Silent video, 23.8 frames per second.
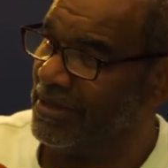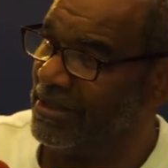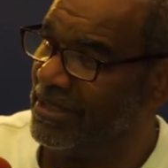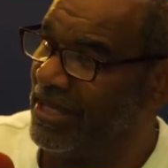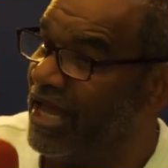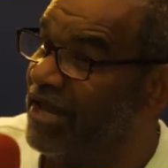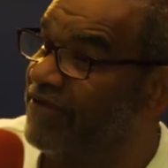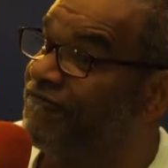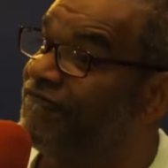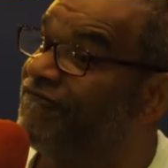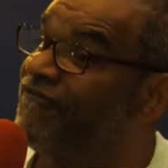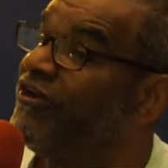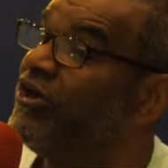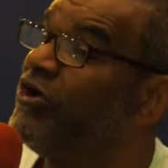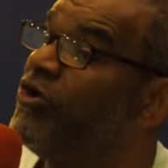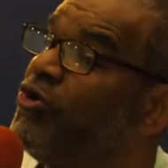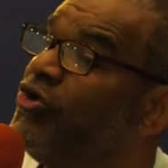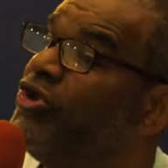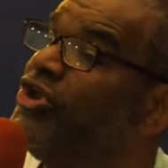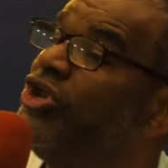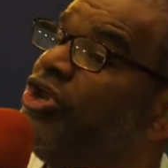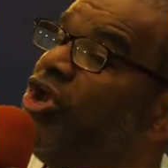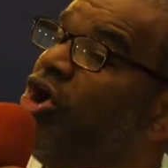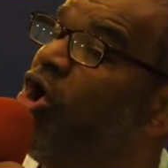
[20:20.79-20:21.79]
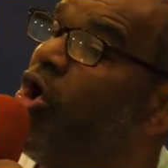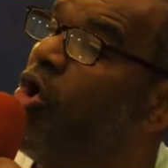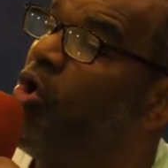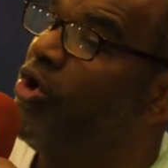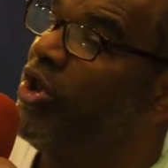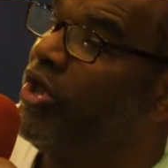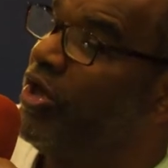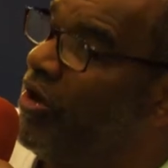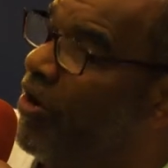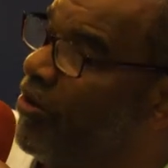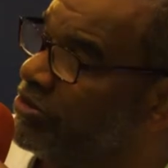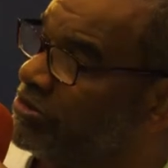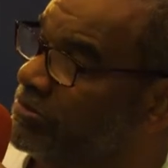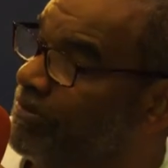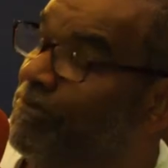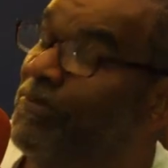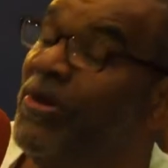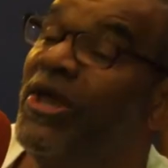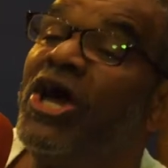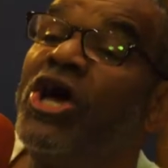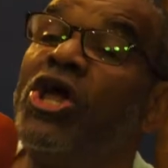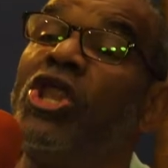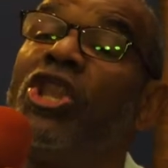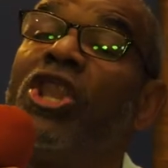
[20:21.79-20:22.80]
Get filled in the Holy Ghost.
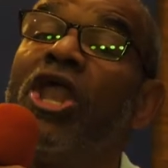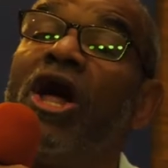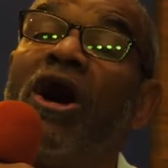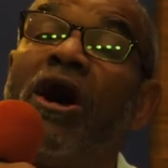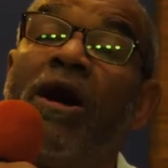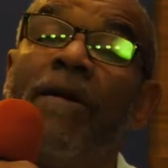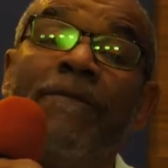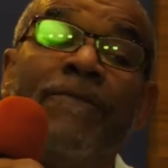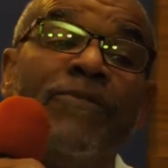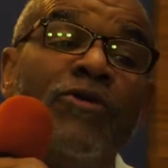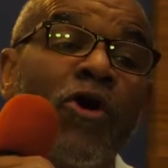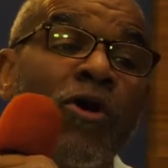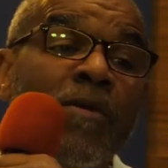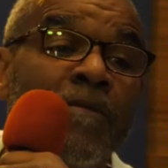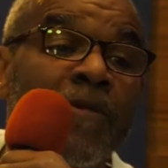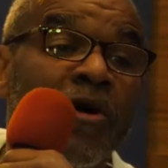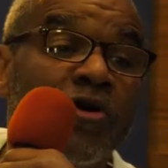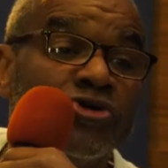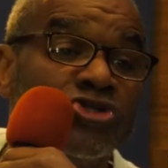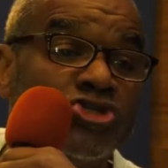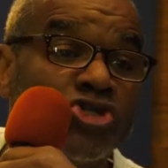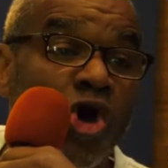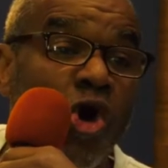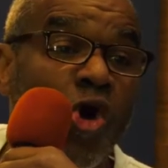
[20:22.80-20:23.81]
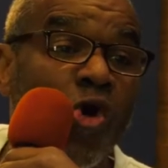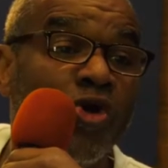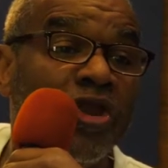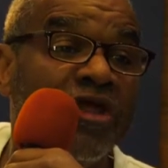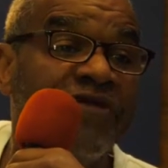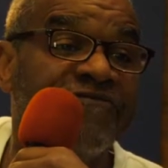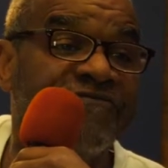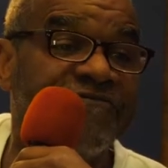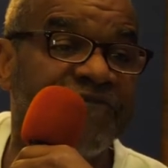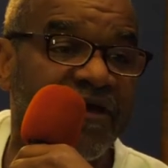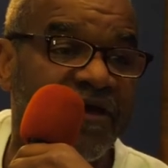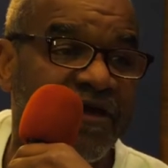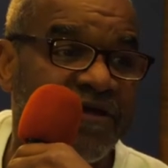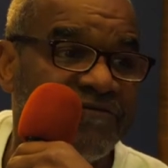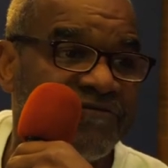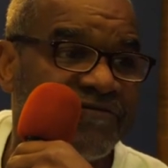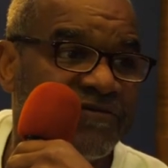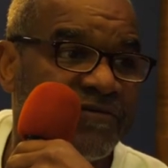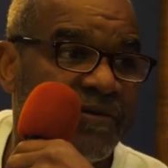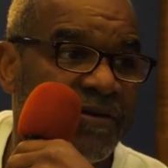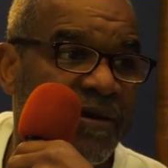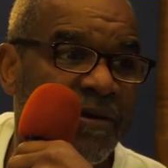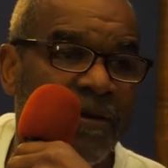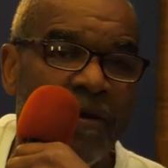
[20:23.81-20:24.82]
Build up your most holy faith